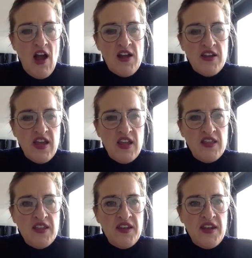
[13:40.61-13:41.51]
and
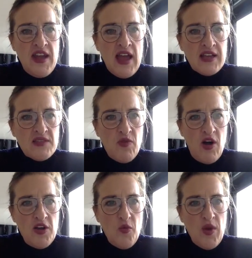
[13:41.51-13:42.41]
in the next
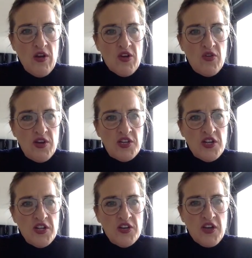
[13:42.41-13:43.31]
one we are going
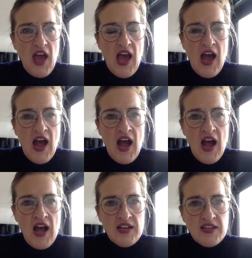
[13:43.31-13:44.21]
to look
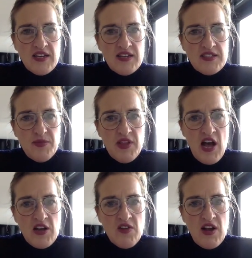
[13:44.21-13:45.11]
at
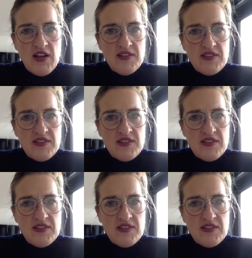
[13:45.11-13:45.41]
simulacra and